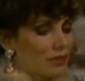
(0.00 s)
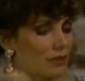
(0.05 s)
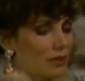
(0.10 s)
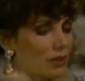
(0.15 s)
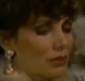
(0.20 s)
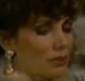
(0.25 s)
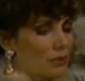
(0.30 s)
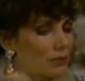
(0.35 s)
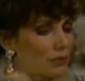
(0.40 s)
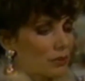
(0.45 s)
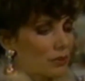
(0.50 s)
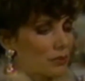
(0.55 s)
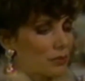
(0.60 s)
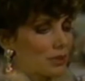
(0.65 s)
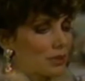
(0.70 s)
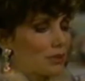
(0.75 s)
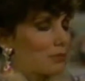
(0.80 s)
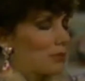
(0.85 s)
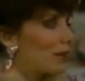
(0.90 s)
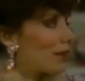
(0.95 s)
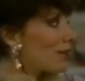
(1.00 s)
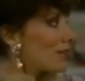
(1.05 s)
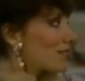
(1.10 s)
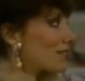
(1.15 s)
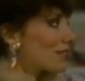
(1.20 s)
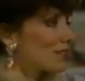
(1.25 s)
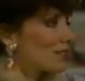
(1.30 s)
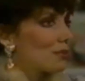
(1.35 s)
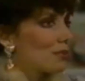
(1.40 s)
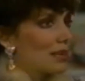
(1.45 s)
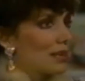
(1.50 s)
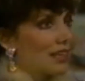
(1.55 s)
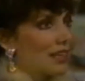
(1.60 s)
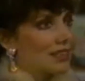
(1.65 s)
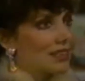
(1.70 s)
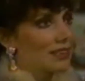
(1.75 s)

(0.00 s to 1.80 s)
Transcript: I won't be embarrassed at the wedding.